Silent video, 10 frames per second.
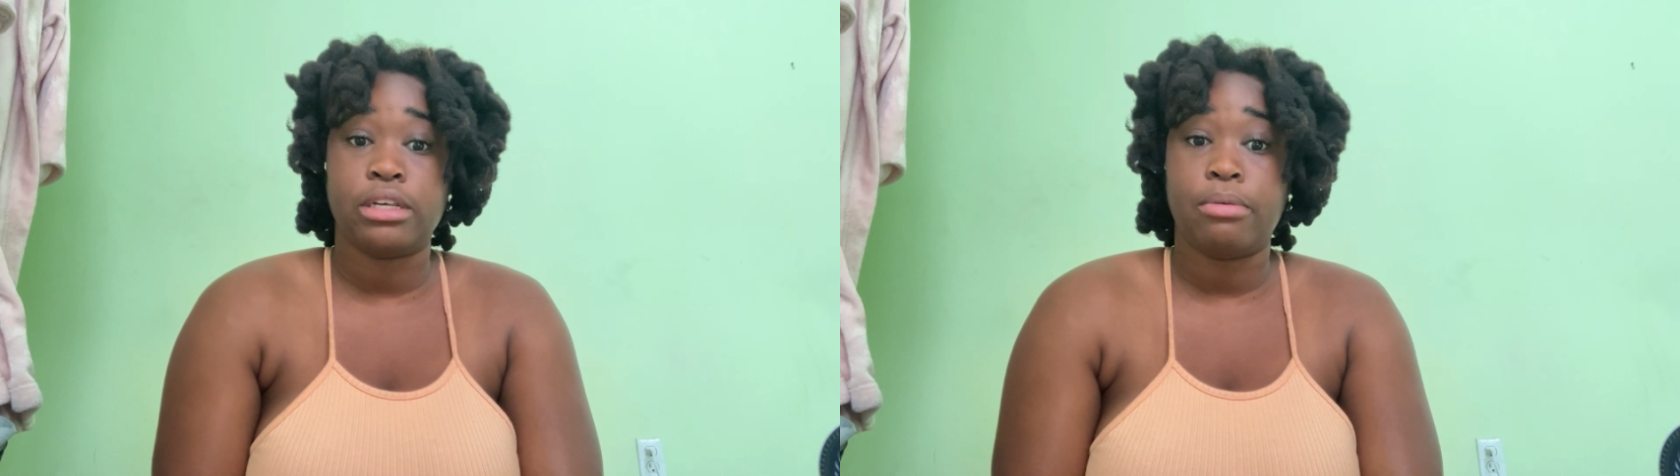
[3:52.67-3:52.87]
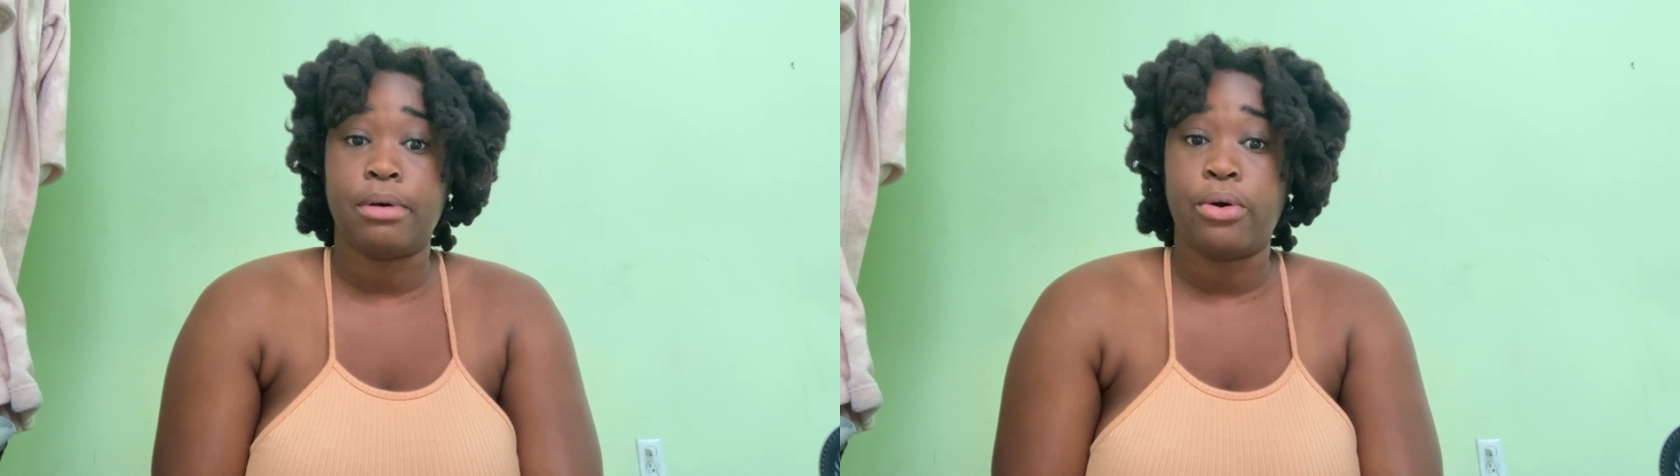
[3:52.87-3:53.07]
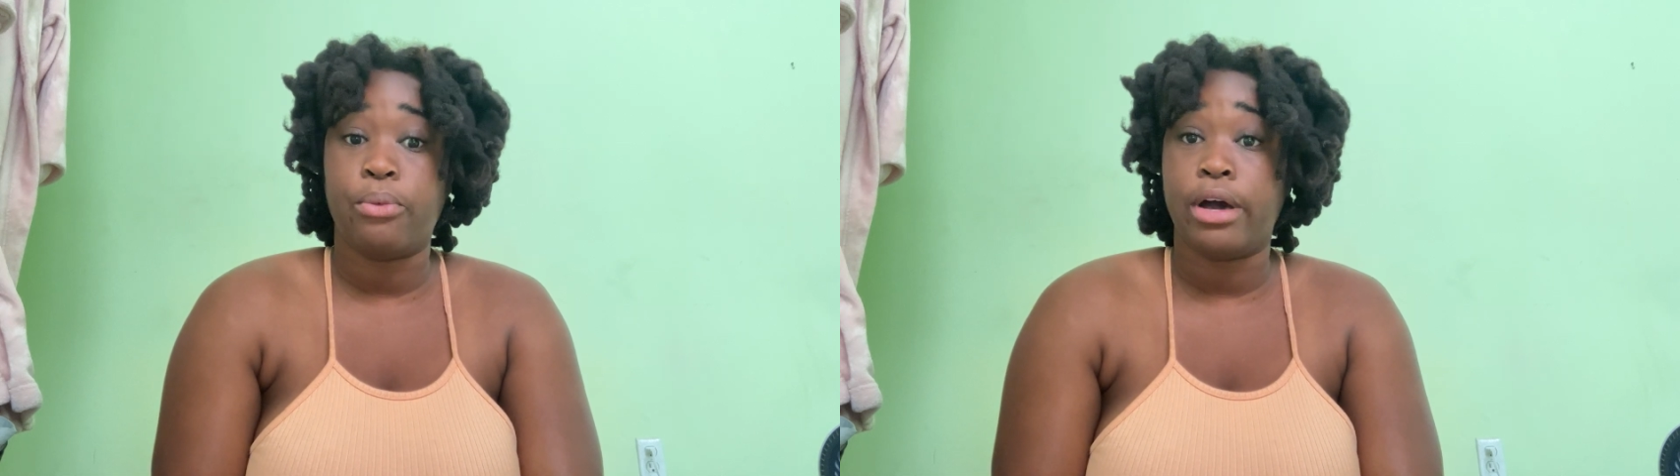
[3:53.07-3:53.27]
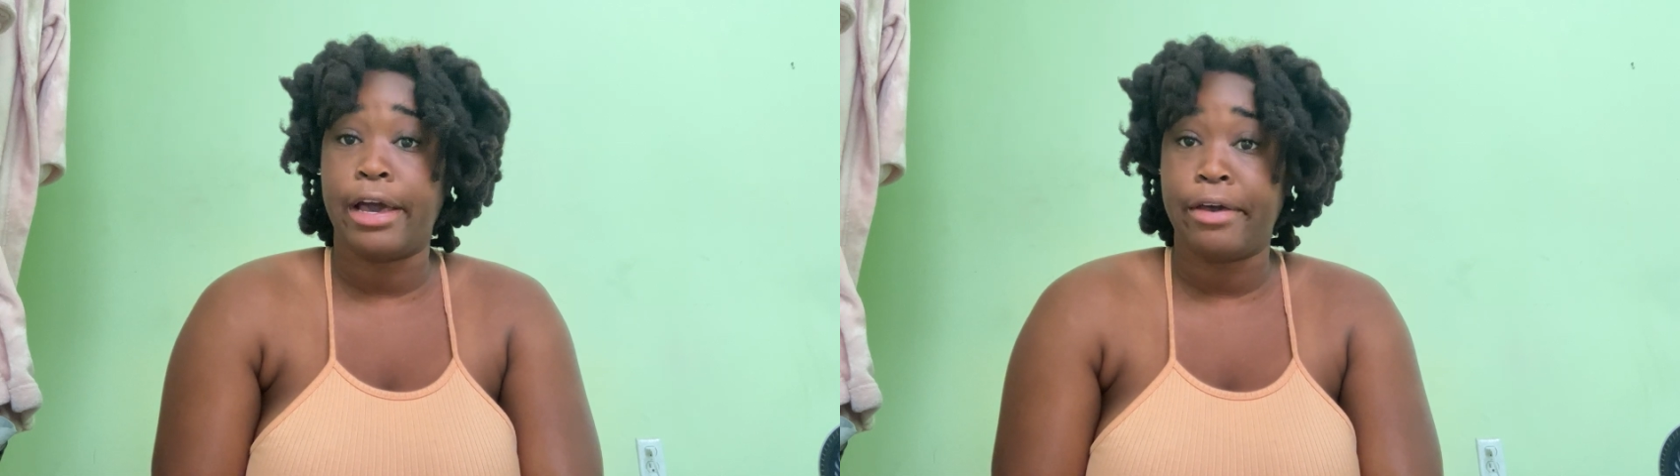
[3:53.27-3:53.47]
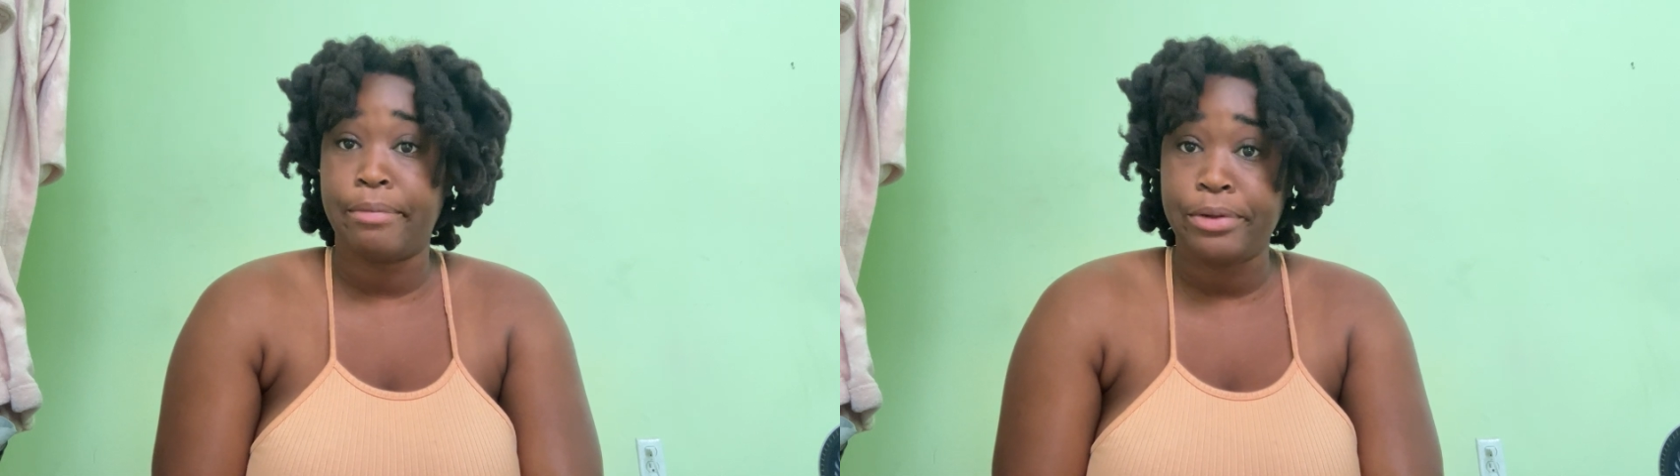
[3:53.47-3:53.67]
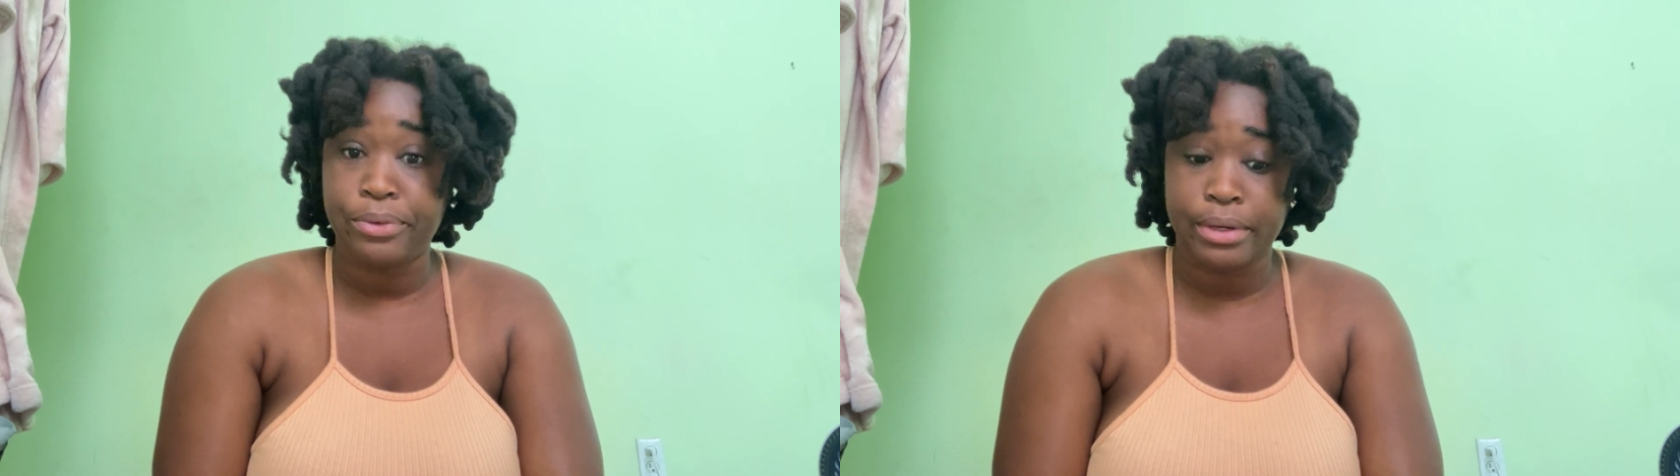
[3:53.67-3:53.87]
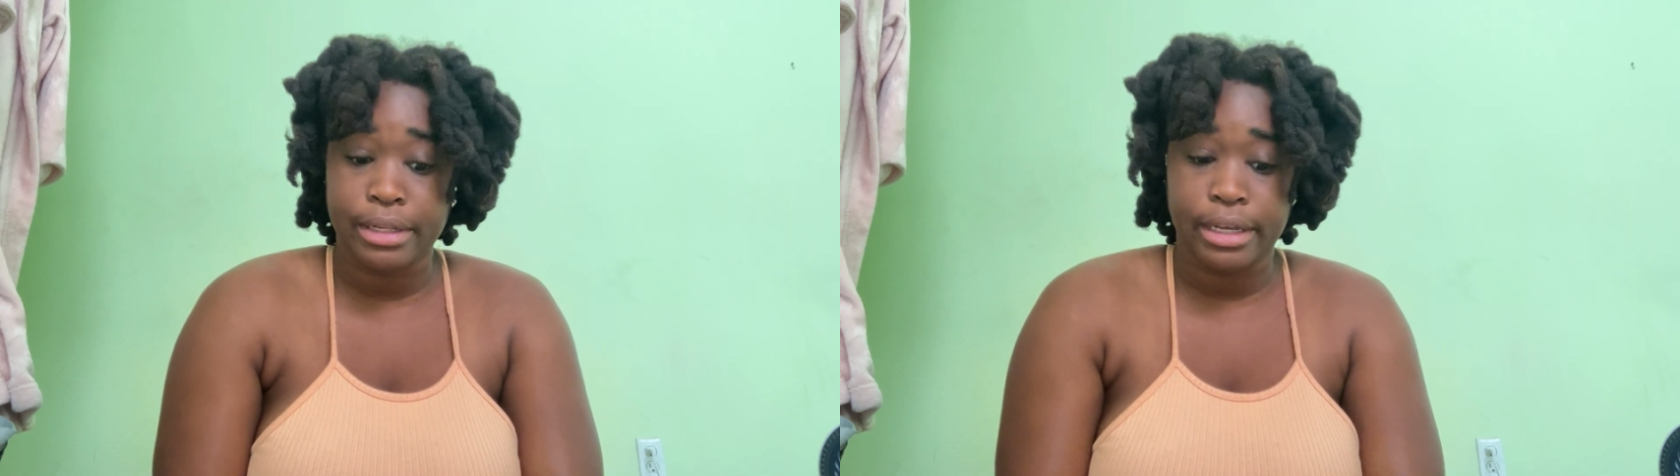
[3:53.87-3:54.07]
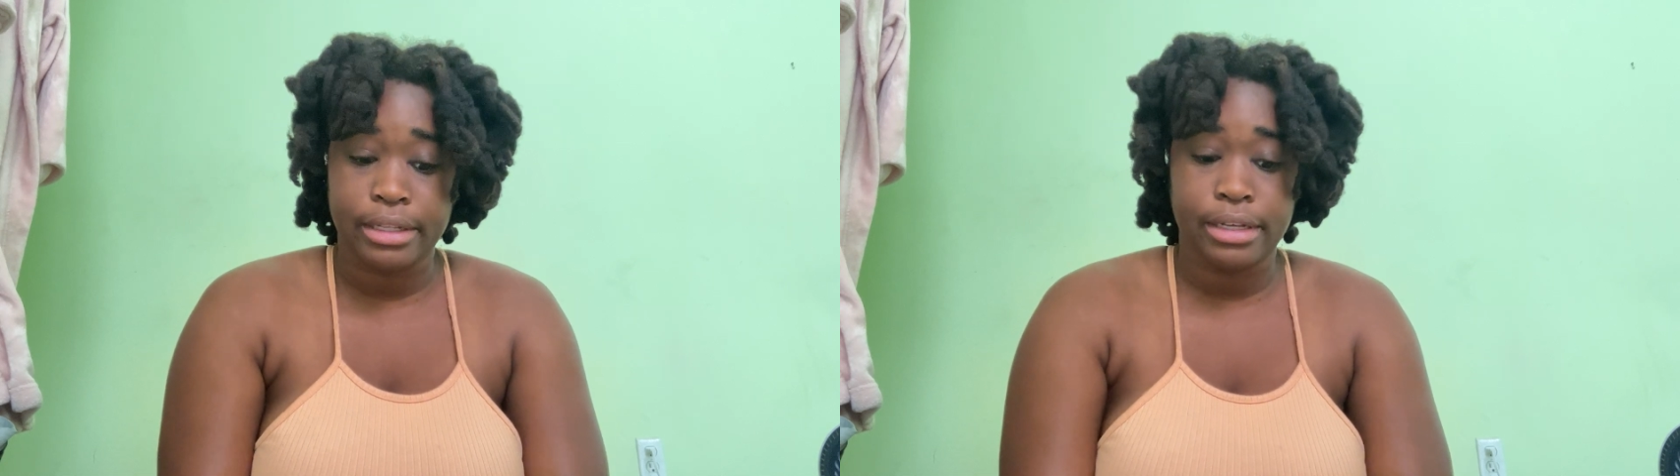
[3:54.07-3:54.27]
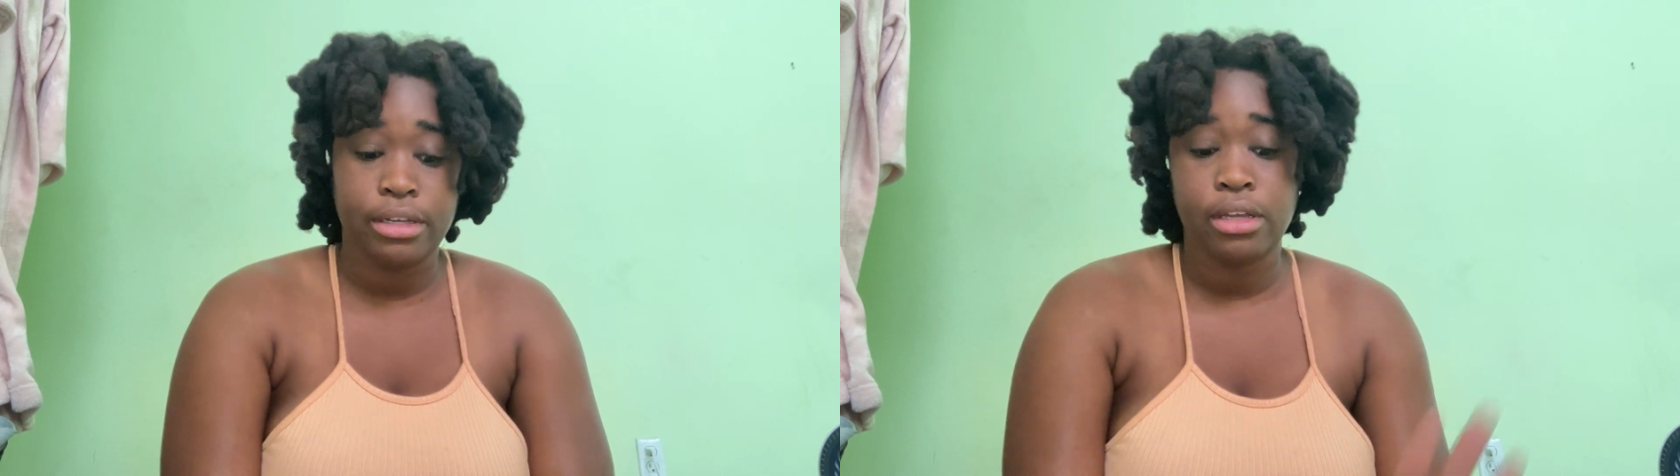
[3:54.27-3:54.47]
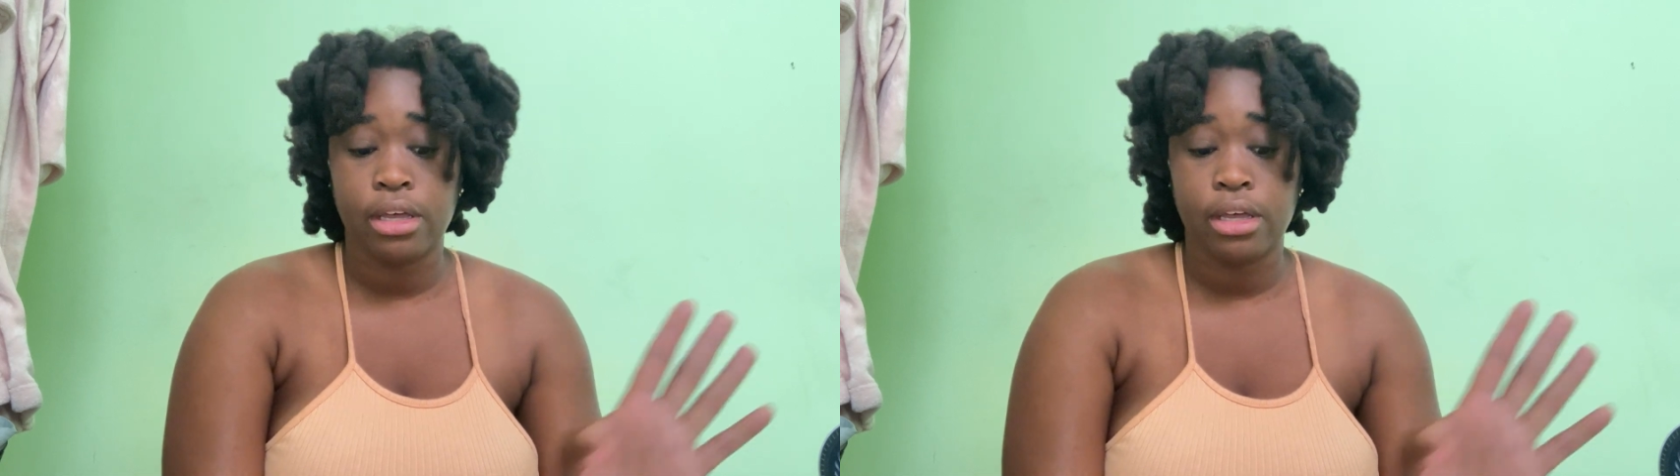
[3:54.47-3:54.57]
about what I have been doing lately.